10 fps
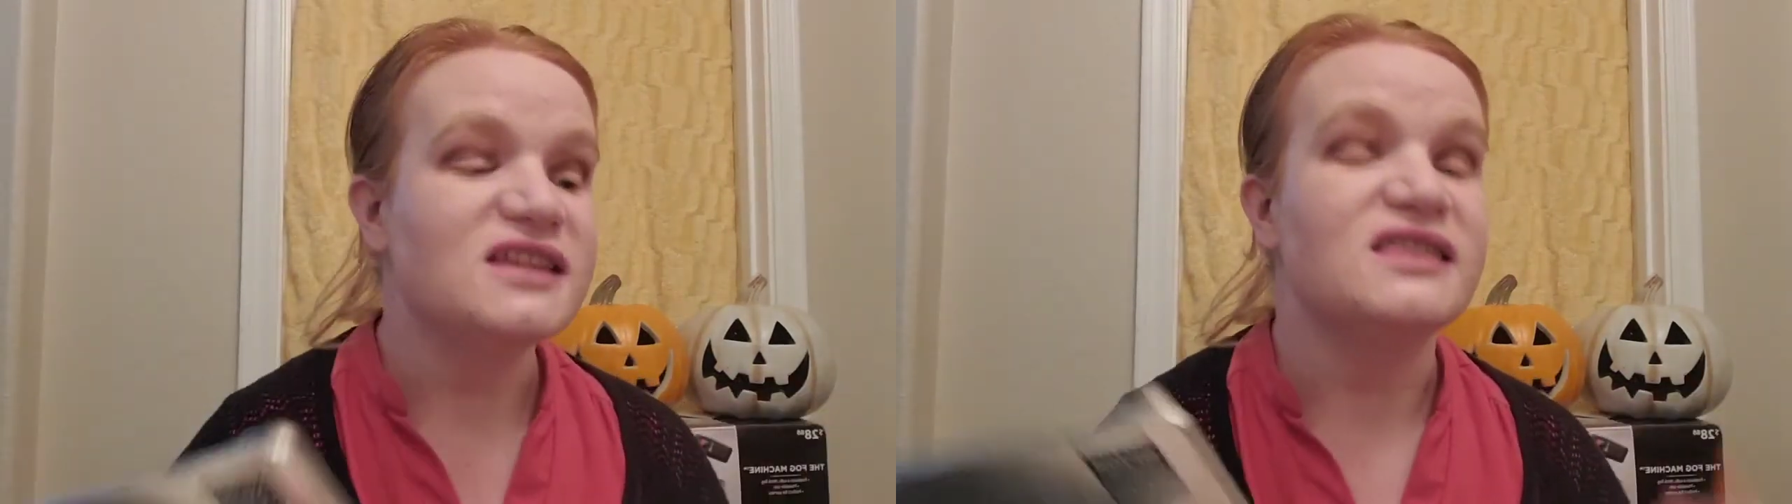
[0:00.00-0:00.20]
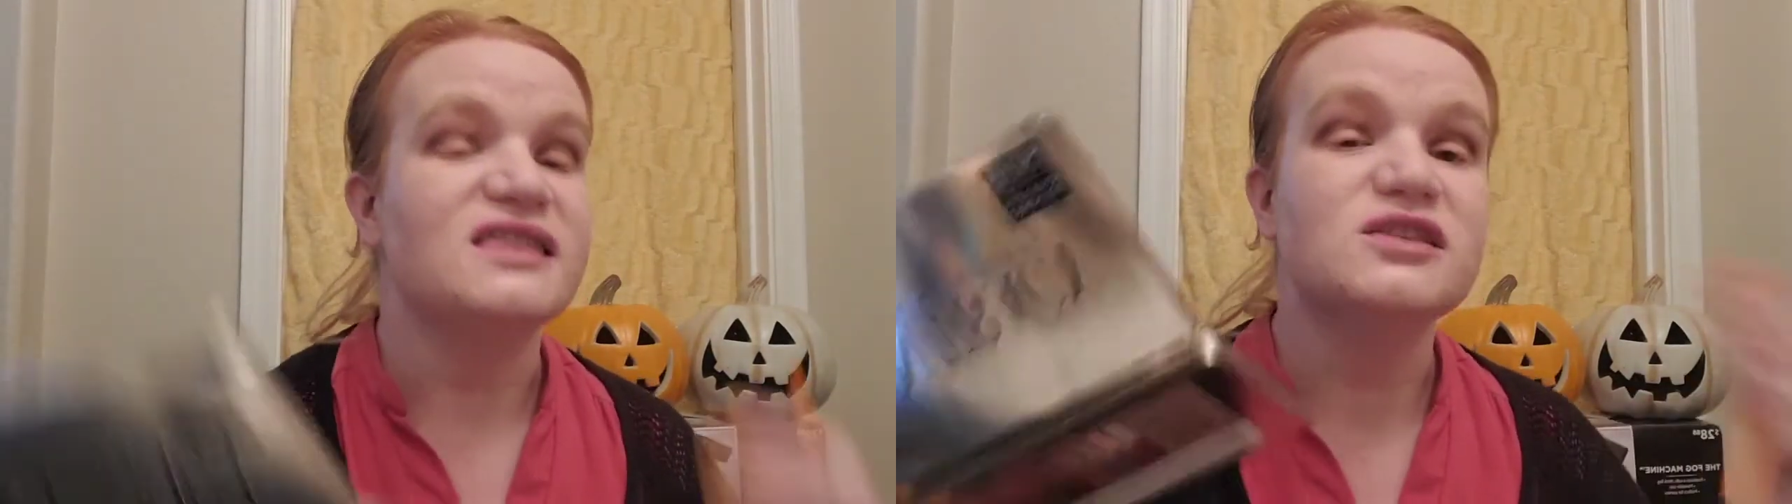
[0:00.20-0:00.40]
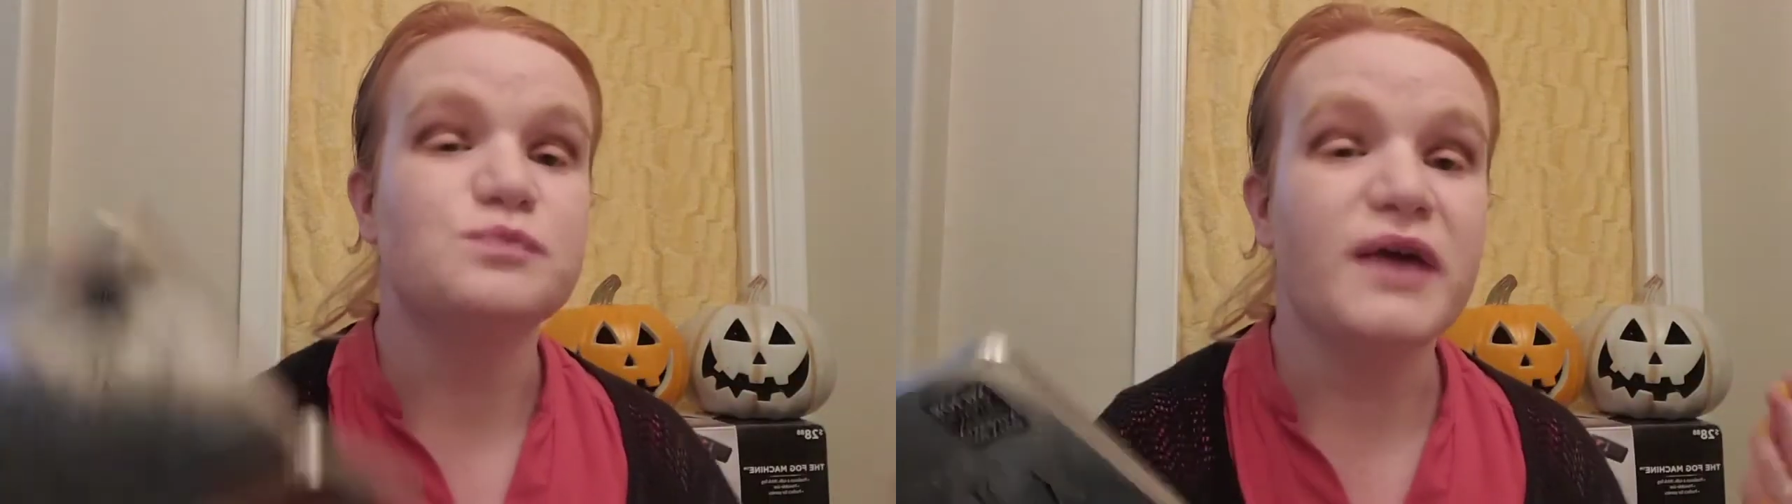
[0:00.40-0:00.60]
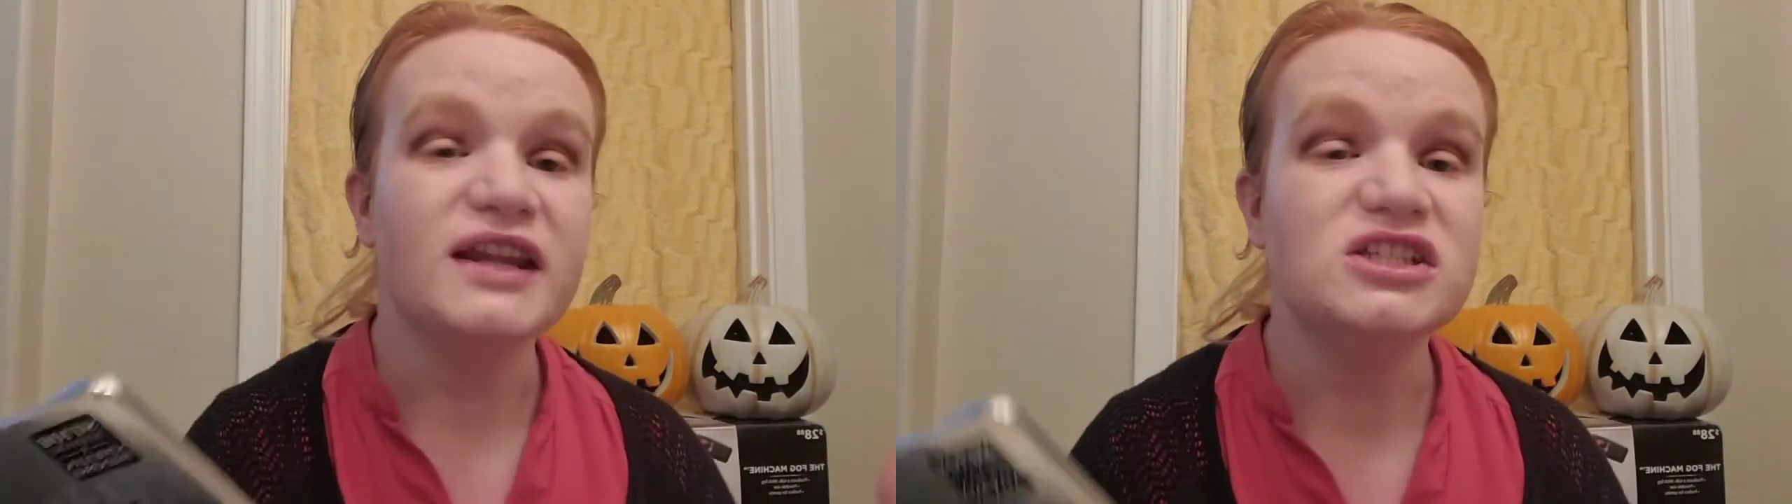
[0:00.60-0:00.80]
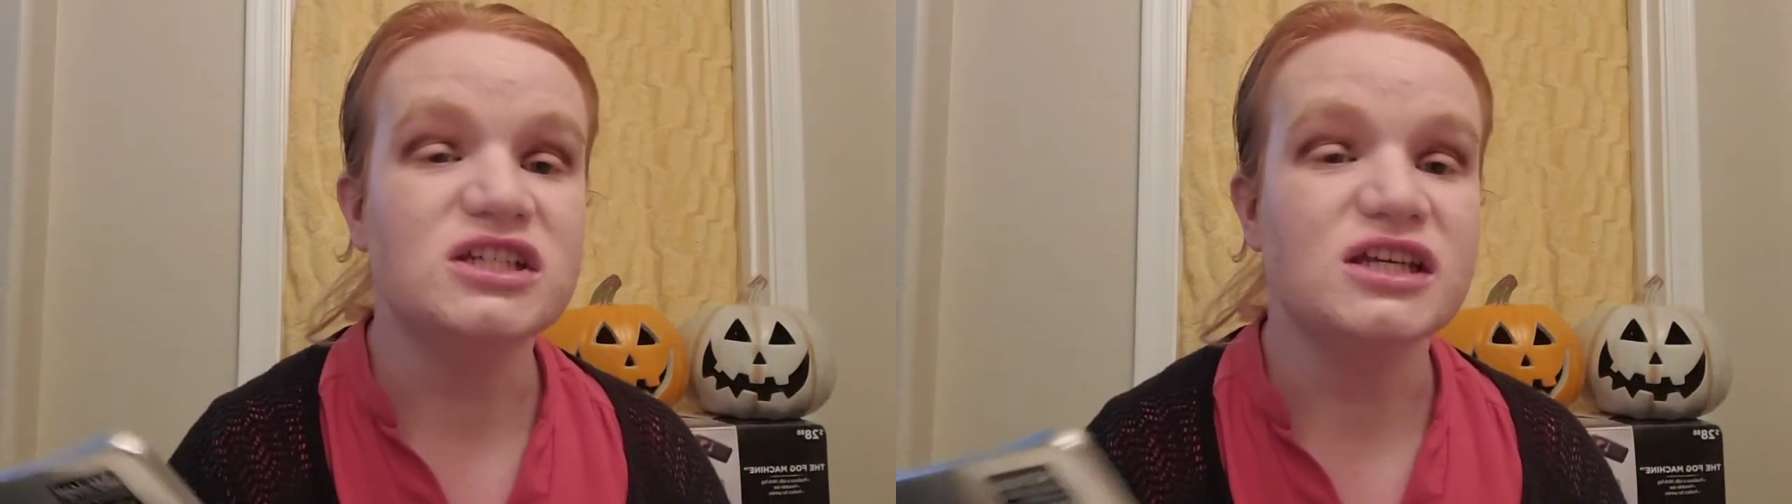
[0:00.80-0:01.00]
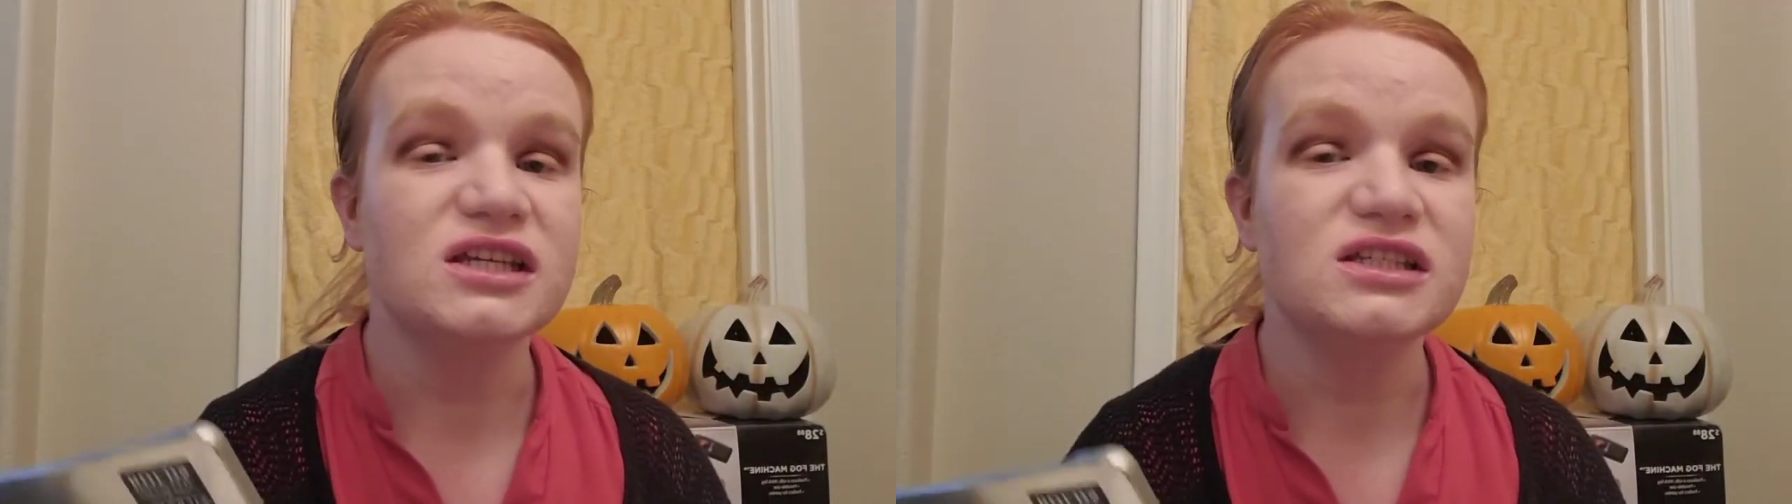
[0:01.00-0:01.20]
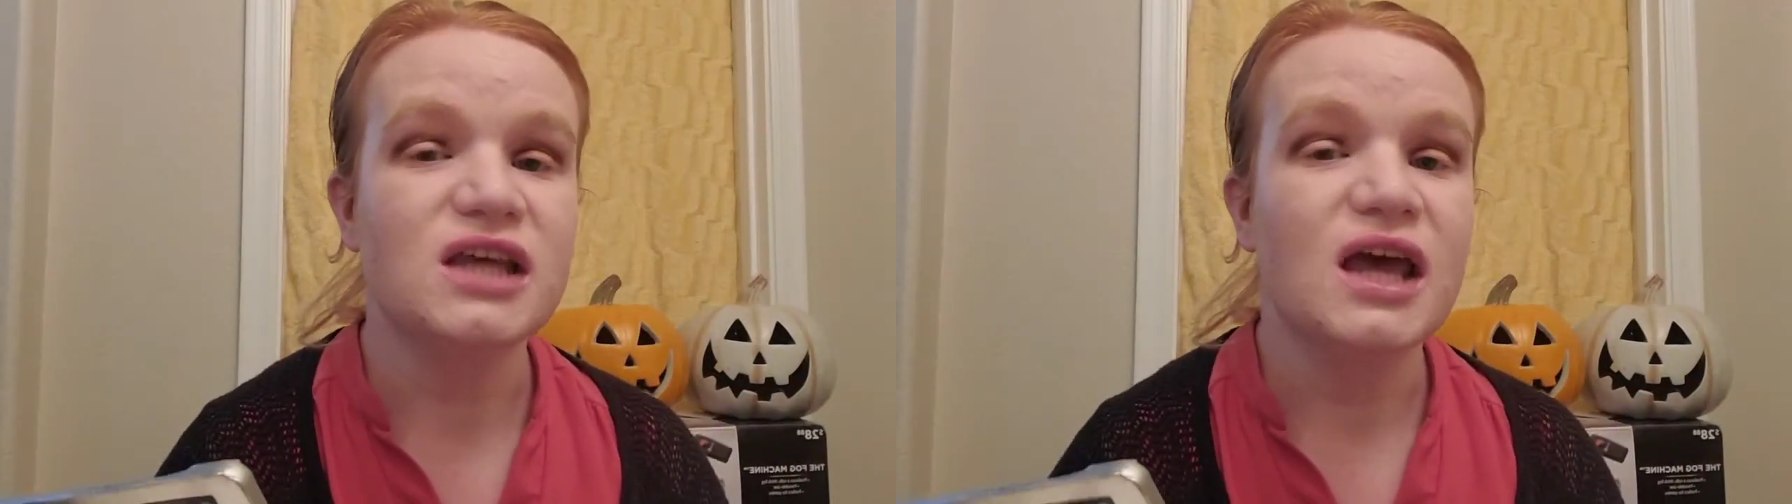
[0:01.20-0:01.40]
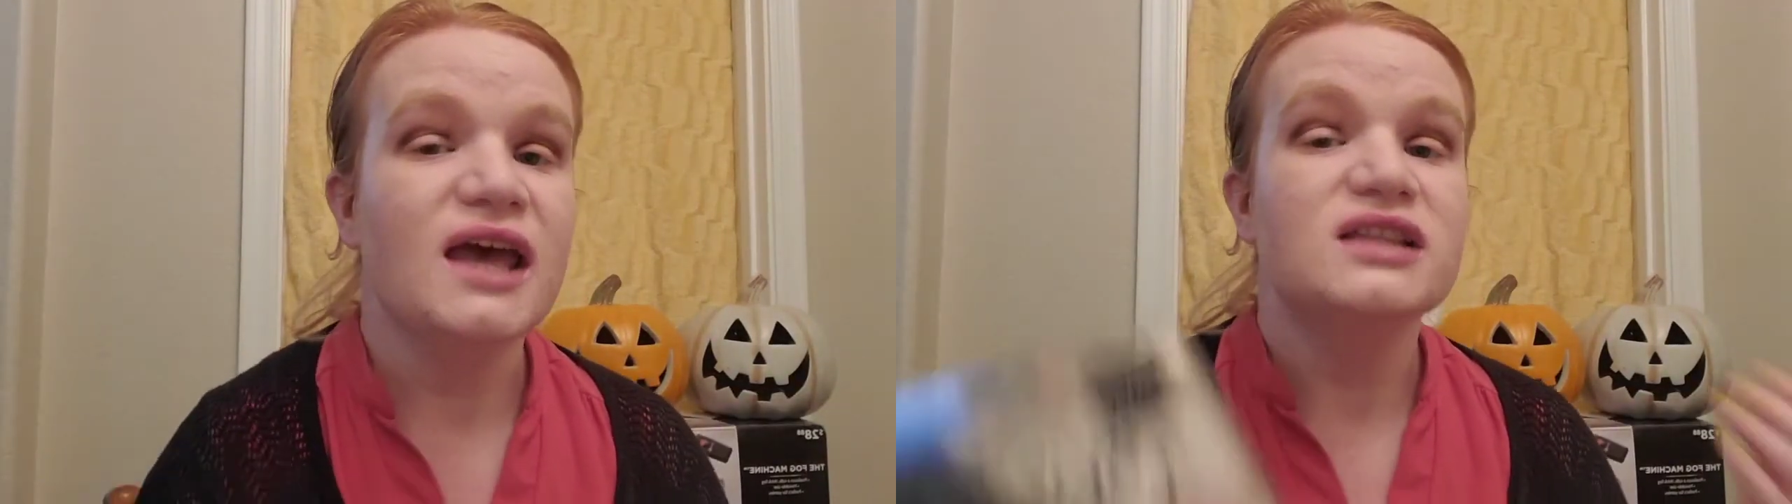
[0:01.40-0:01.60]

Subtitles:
that this bread and cheese,